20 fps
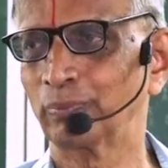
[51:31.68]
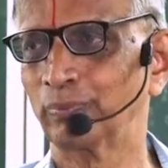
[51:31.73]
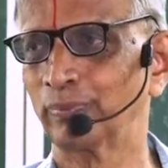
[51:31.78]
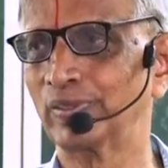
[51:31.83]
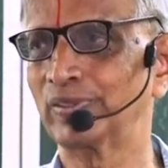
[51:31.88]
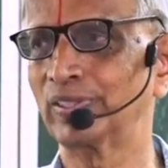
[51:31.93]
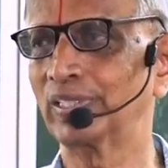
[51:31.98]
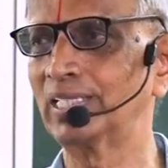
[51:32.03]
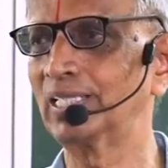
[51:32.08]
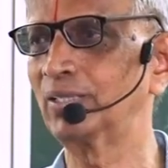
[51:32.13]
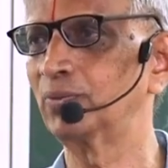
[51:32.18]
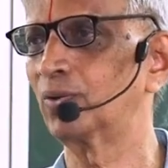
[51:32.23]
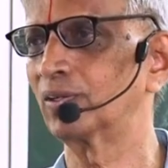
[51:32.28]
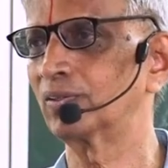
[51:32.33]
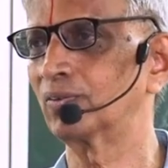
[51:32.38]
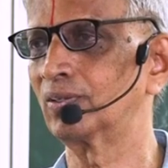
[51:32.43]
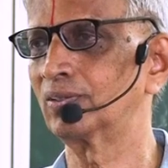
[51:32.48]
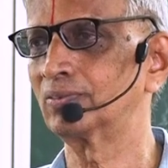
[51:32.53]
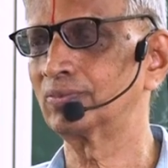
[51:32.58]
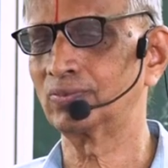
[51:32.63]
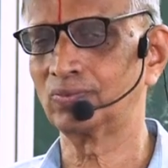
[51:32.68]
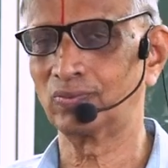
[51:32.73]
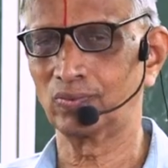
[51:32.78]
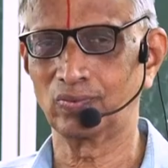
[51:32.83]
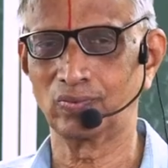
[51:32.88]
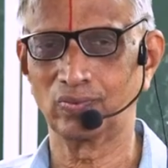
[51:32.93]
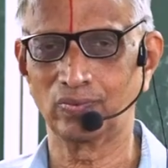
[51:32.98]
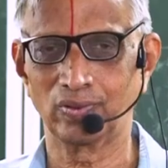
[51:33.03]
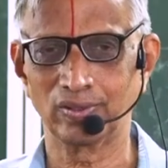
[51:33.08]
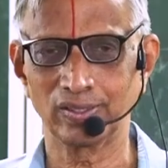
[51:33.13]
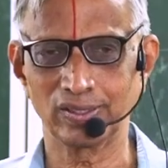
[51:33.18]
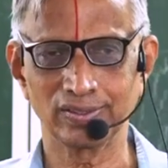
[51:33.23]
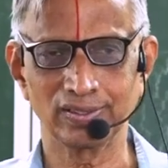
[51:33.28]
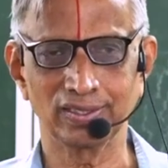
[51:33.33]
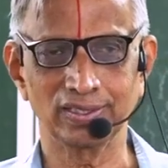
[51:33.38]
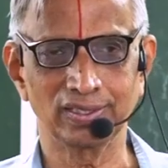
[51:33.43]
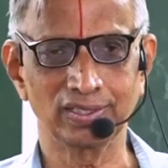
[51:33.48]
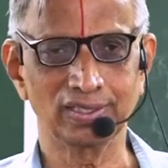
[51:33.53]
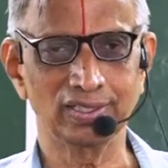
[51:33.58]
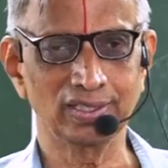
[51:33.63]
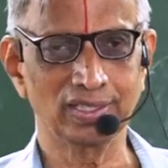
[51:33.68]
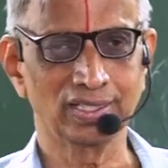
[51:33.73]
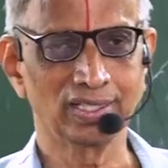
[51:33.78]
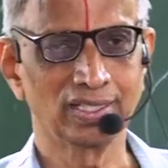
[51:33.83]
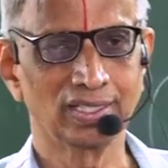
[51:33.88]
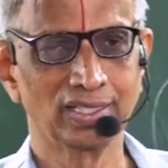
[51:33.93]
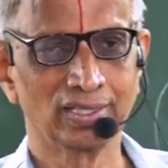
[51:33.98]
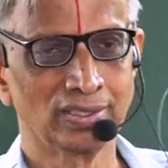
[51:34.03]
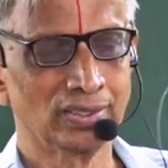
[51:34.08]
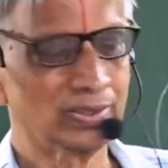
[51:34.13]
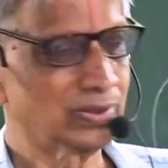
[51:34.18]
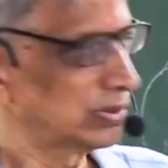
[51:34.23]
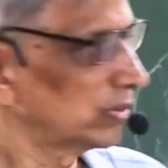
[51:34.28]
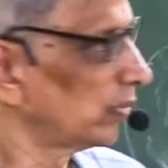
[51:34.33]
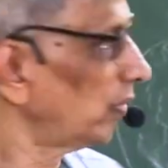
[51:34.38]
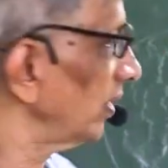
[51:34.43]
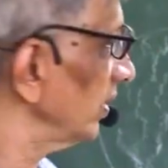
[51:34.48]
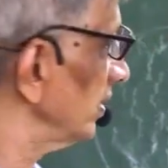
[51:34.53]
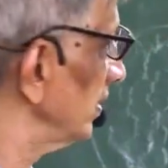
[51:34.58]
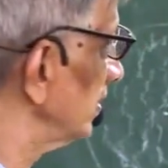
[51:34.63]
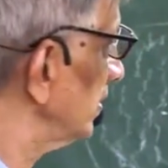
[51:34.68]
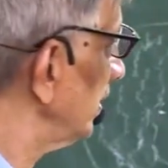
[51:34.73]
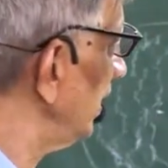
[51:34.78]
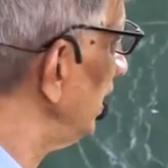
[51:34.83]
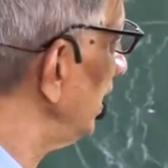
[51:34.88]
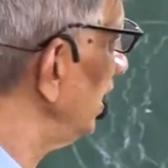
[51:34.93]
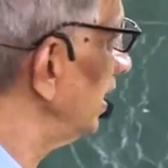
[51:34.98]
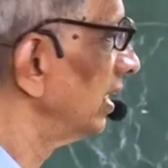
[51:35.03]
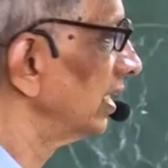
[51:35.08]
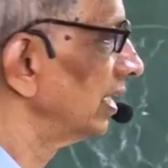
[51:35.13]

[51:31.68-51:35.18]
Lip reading: Basically, what is the, so what does it say?